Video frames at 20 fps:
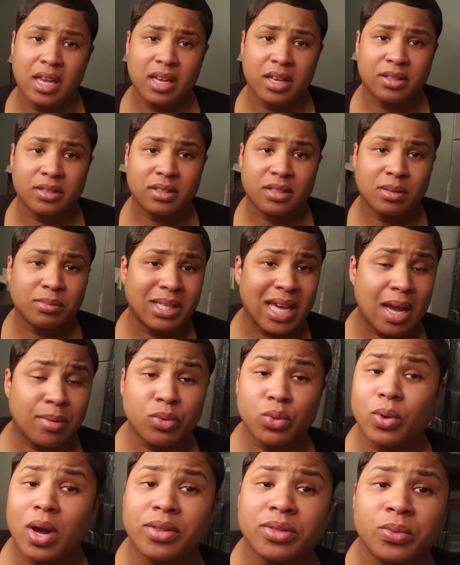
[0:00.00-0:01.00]
Sometime
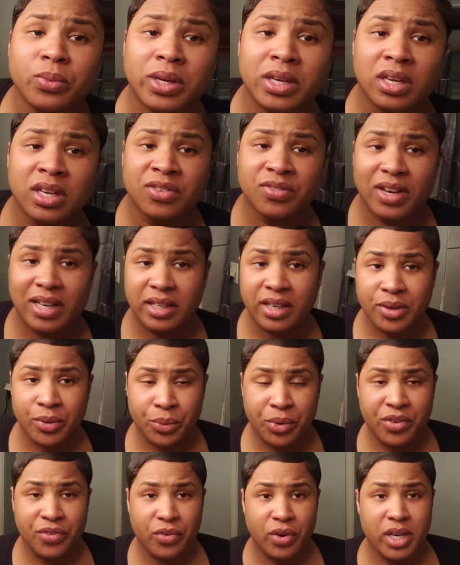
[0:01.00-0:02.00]
throughout the week if I need a
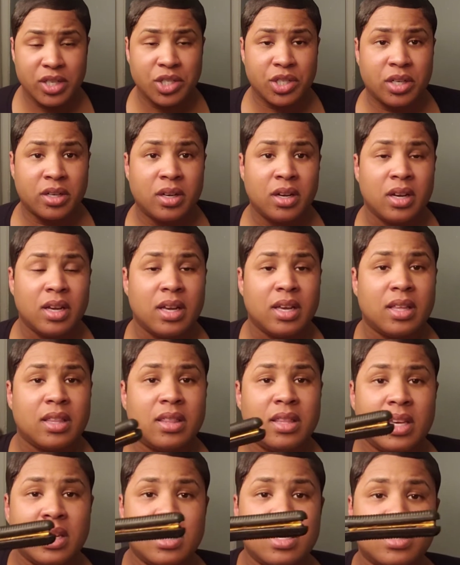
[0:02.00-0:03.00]
refresher.
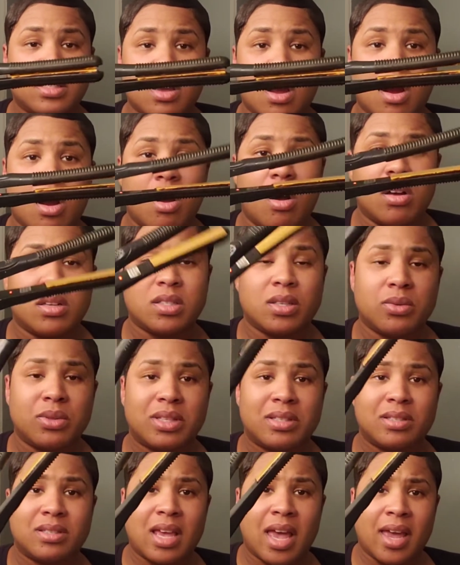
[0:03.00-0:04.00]
These are also
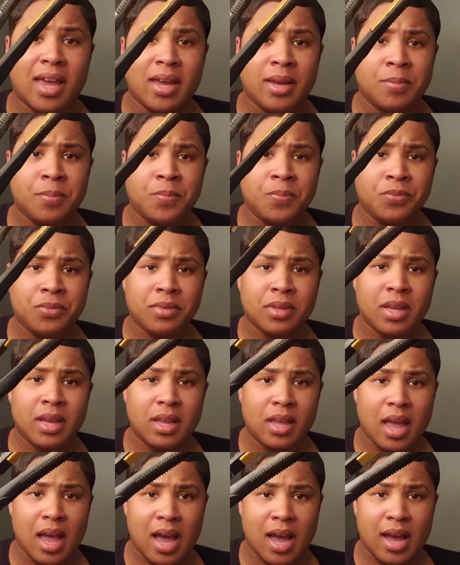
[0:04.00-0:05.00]
the same.
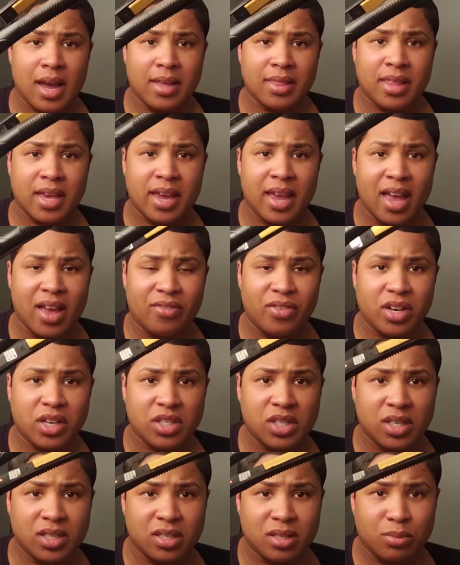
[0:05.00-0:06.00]
They have an
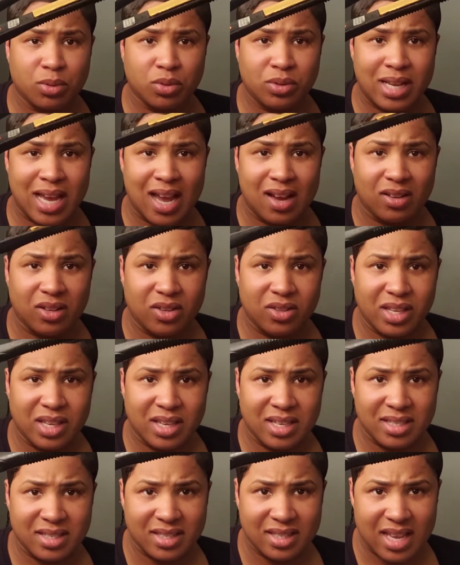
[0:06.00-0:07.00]
adjustable dial on the
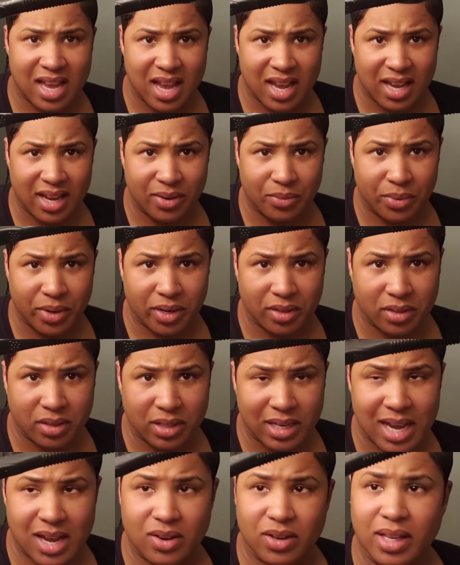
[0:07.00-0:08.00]
inside. Where's the
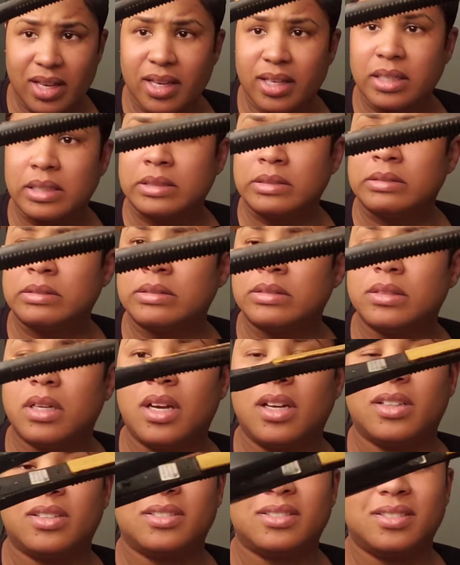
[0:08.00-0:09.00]
dial at?
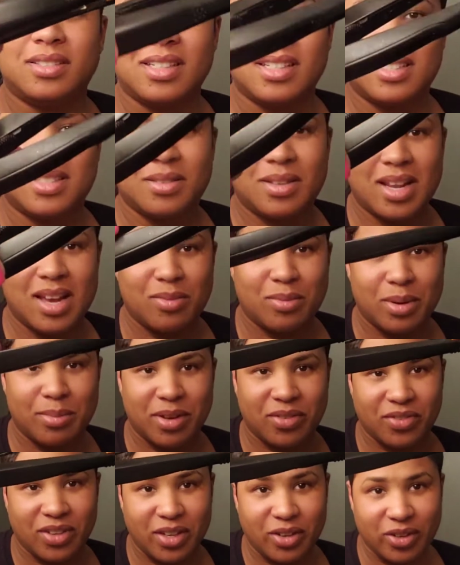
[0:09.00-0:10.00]
Oh, it's down by
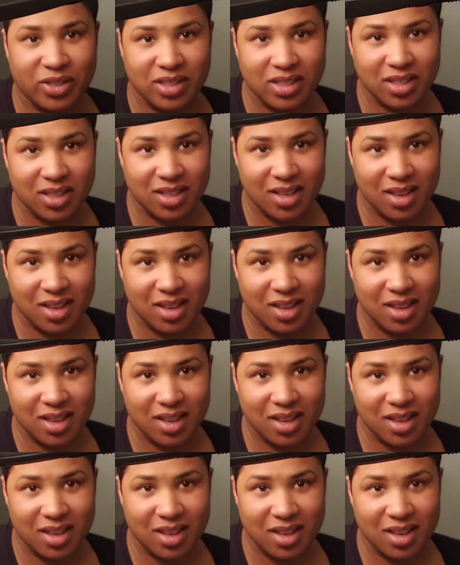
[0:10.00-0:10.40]
my fingers.